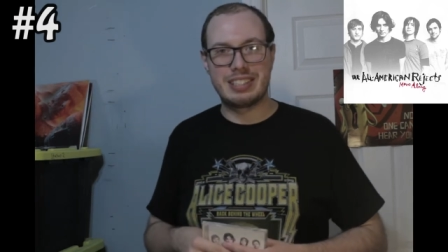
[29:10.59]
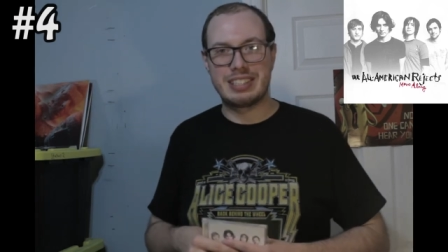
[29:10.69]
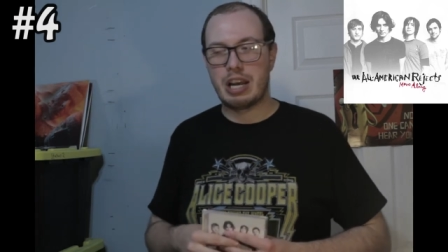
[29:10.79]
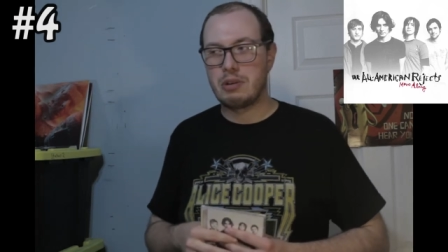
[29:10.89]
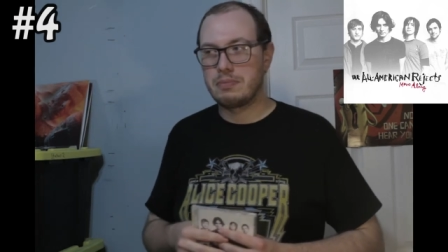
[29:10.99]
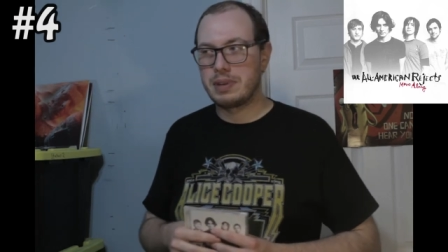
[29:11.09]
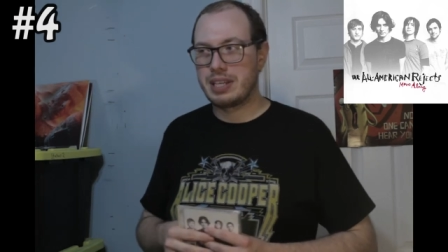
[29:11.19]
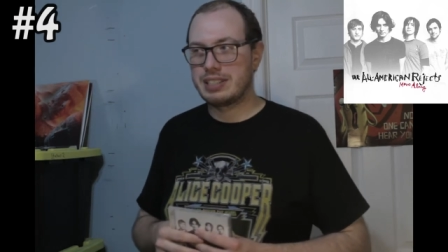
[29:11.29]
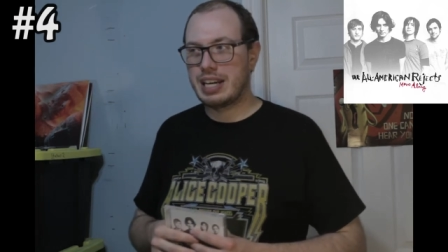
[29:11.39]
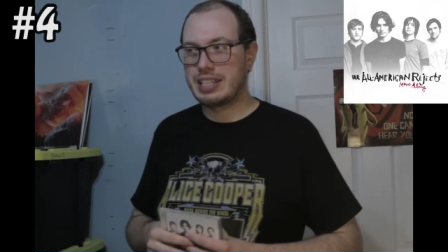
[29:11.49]
this album
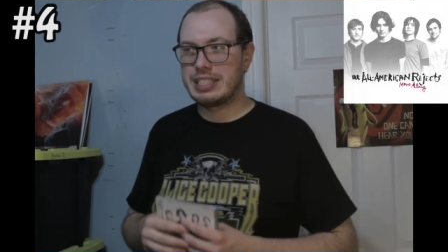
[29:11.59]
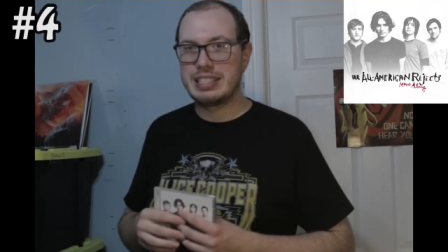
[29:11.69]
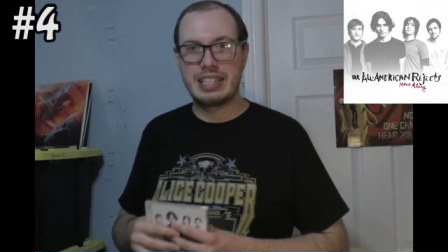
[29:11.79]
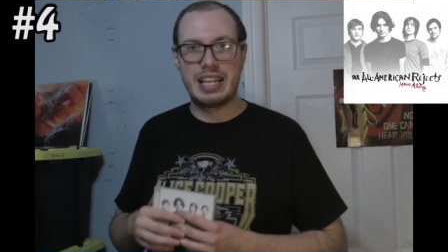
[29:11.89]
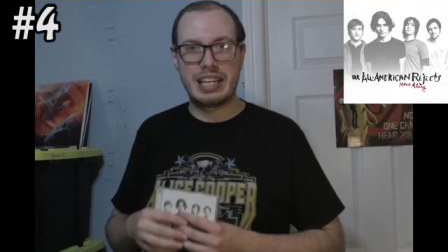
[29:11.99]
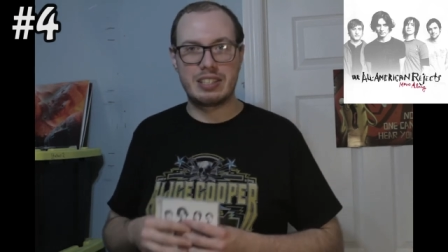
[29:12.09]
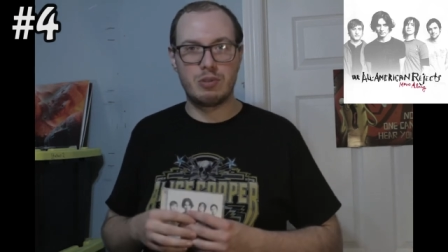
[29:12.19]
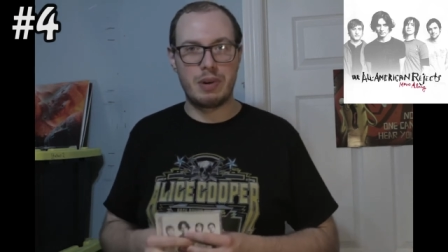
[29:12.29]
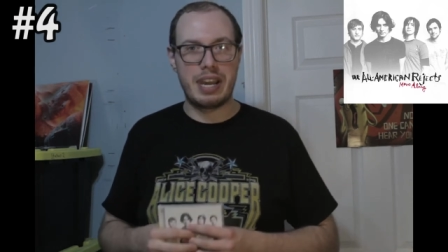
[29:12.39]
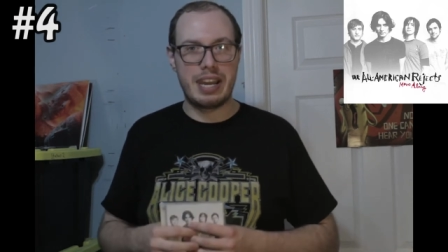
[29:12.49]
because I didn't like the
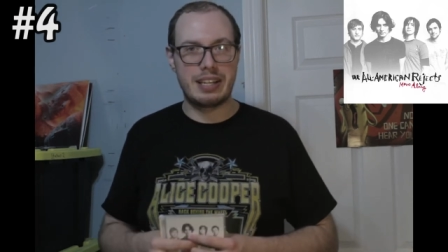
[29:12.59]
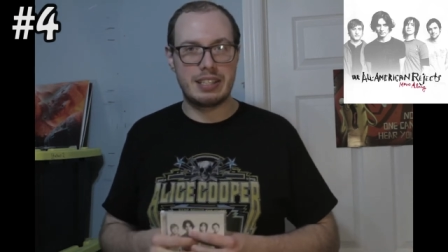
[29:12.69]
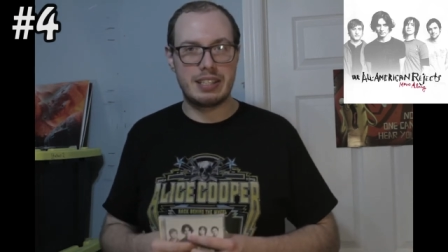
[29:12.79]
way it